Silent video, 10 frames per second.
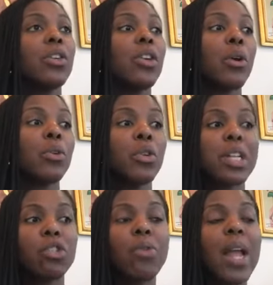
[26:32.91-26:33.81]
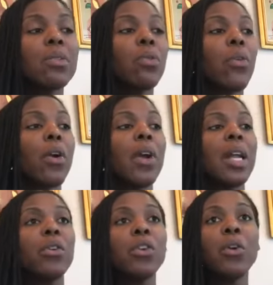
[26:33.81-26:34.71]
you can transfer
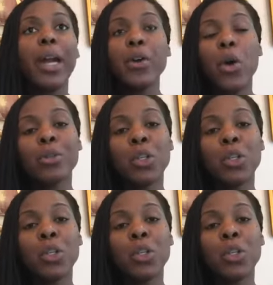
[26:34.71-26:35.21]
it, you can go